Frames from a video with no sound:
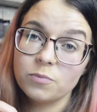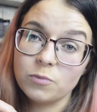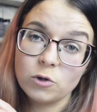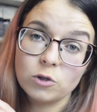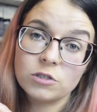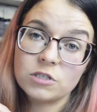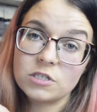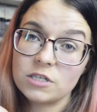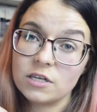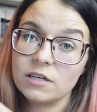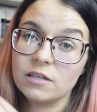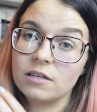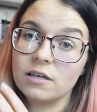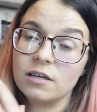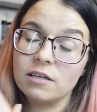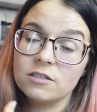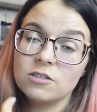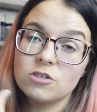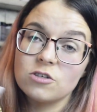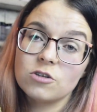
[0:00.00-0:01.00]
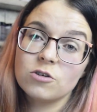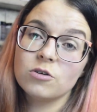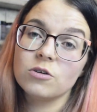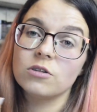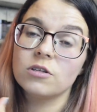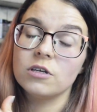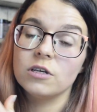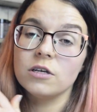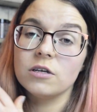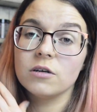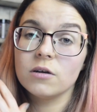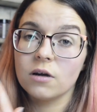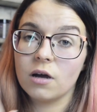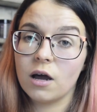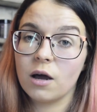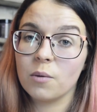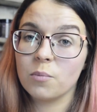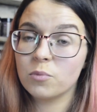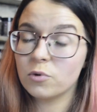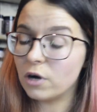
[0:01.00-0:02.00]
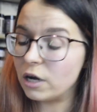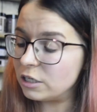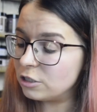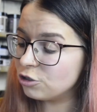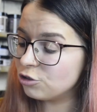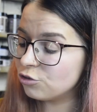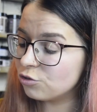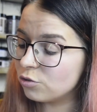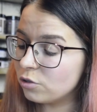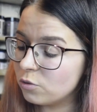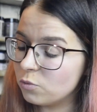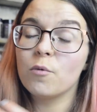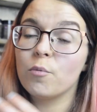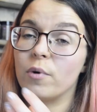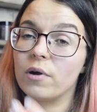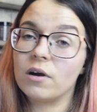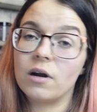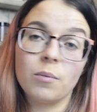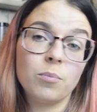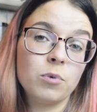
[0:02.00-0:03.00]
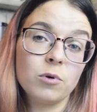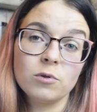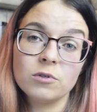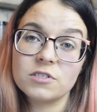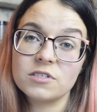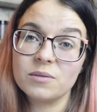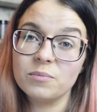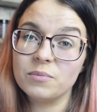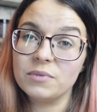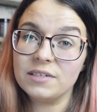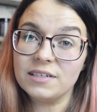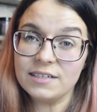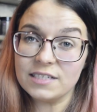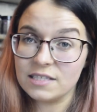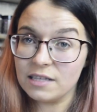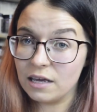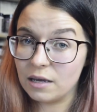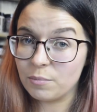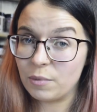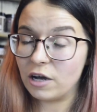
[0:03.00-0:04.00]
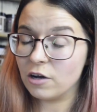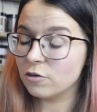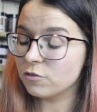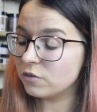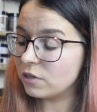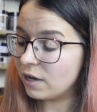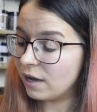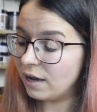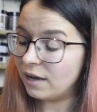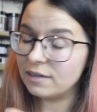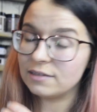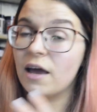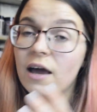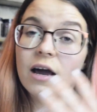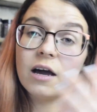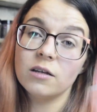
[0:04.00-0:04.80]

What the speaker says: put into the prize draw where I pull somebody's name out of the hat,